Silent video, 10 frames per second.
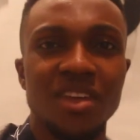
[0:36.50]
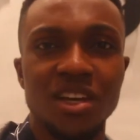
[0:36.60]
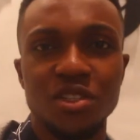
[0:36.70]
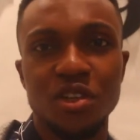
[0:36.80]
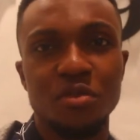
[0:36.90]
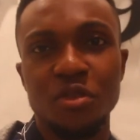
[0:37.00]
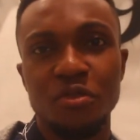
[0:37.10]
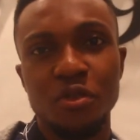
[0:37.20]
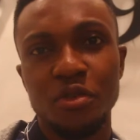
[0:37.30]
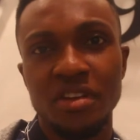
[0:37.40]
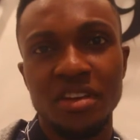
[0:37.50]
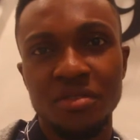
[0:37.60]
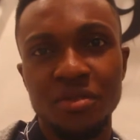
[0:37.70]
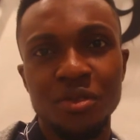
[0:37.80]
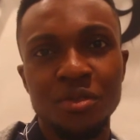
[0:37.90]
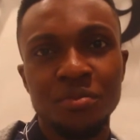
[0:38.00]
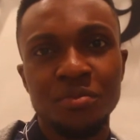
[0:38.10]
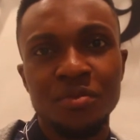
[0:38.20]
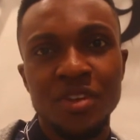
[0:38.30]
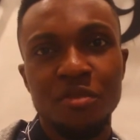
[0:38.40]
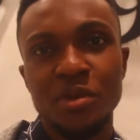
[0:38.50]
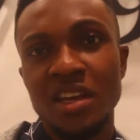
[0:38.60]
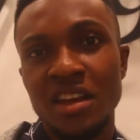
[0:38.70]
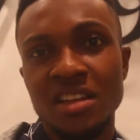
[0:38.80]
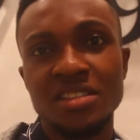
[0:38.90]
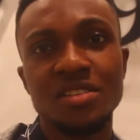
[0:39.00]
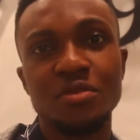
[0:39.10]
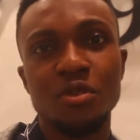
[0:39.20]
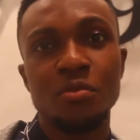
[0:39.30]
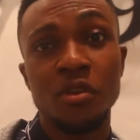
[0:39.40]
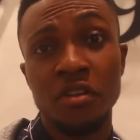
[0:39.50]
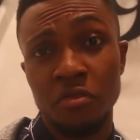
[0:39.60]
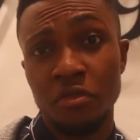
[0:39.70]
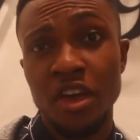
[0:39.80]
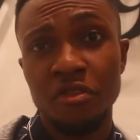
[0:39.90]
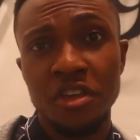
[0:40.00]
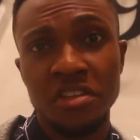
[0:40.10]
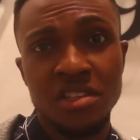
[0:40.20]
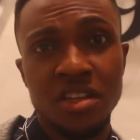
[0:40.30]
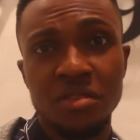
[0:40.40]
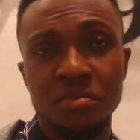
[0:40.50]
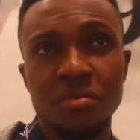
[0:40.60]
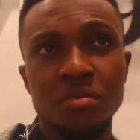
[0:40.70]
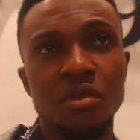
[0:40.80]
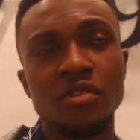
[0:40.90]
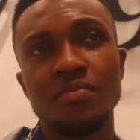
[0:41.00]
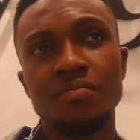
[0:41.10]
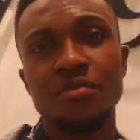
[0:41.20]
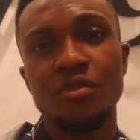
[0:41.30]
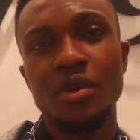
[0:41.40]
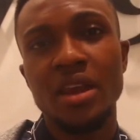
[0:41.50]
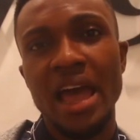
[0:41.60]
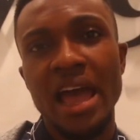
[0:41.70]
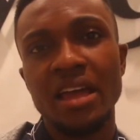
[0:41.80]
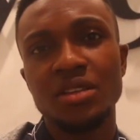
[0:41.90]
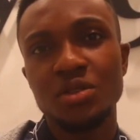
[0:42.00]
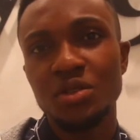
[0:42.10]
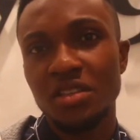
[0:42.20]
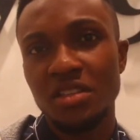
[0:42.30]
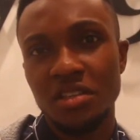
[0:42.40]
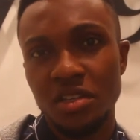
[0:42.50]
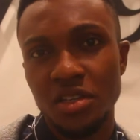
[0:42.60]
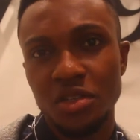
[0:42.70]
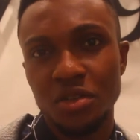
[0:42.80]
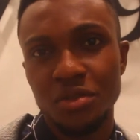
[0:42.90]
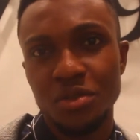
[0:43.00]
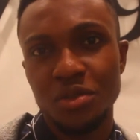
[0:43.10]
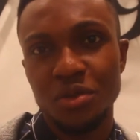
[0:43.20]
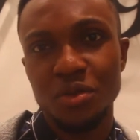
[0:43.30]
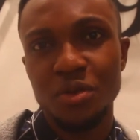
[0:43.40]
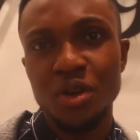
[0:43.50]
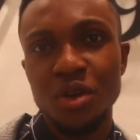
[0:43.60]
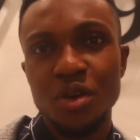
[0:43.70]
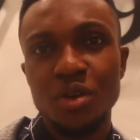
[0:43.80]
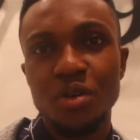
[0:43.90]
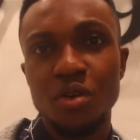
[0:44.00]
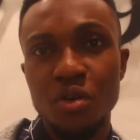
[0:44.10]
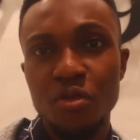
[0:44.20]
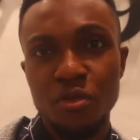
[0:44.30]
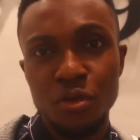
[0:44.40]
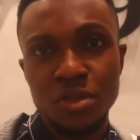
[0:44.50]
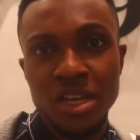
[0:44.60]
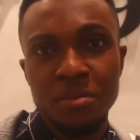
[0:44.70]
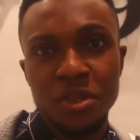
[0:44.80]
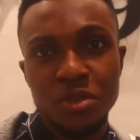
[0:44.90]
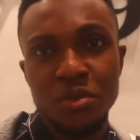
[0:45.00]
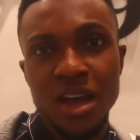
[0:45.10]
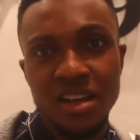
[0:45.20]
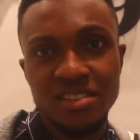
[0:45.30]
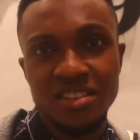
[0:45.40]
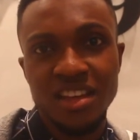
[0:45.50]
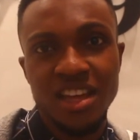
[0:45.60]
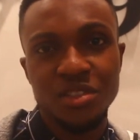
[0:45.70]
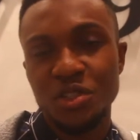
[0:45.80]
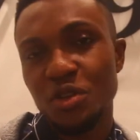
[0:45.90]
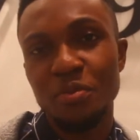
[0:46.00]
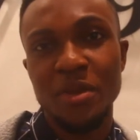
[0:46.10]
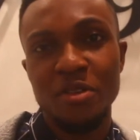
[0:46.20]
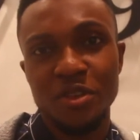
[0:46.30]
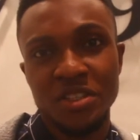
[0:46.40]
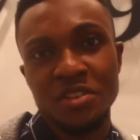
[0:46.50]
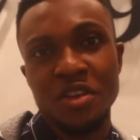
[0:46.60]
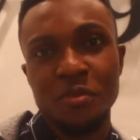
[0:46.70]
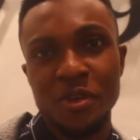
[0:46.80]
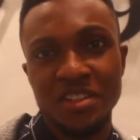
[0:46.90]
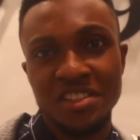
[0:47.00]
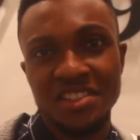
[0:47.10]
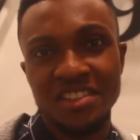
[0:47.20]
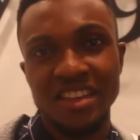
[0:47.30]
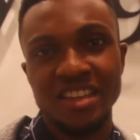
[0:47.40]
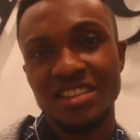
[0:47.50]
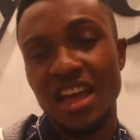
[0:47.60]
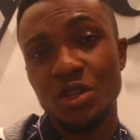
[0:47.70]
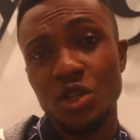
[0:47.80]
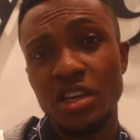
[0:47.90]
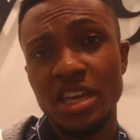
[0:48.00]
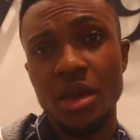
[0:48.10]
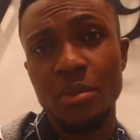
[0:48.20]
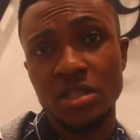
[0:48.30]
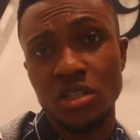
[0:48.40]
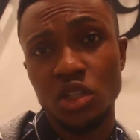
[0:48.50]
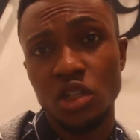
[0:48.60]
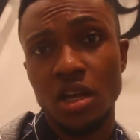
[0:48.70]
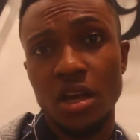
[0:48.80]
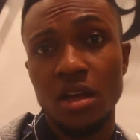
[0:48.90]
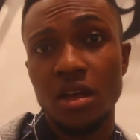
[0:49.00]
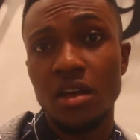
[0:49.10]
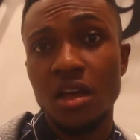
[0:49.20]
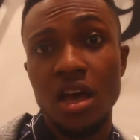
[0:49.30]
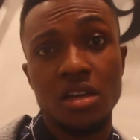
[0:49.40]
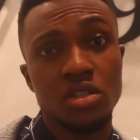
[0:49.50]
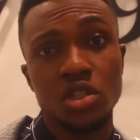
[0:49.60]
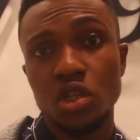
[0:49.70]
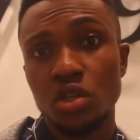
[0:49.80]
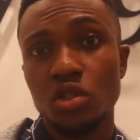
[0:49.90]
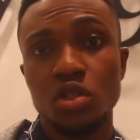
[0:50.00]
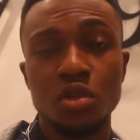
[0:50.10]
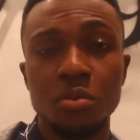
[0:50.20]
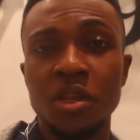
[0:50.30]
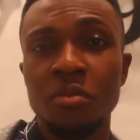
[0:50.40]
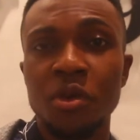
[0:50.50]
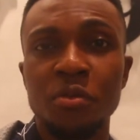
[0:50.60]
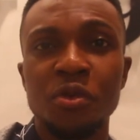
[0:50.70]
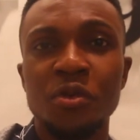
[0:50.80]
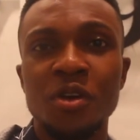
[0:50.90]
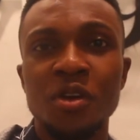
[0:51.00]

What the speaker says: actually, before then. I've been an artist for more than 5 years now, but when I took the decision to go full-time into art and stop my veterinary practice, it actually came at as a shock to so many people.